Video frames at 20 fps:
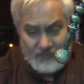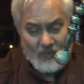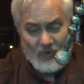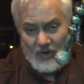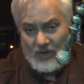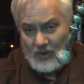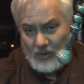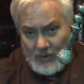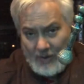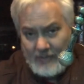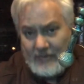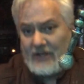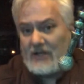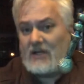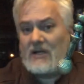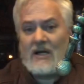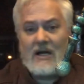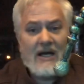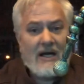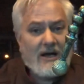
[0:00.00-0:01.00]
The equipment,
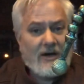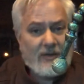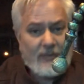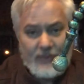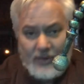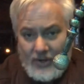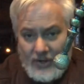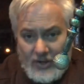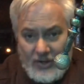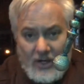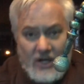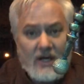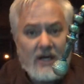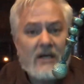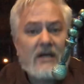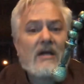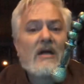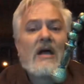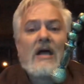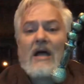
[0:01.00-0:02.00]
how to put it
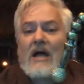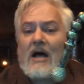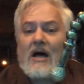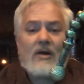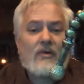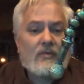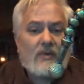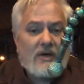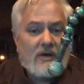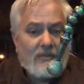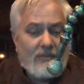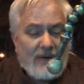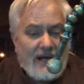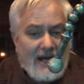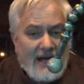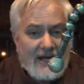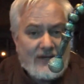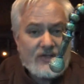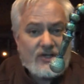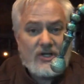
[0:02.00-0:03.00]
on, how to run a
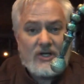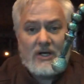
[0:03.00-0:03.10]
match.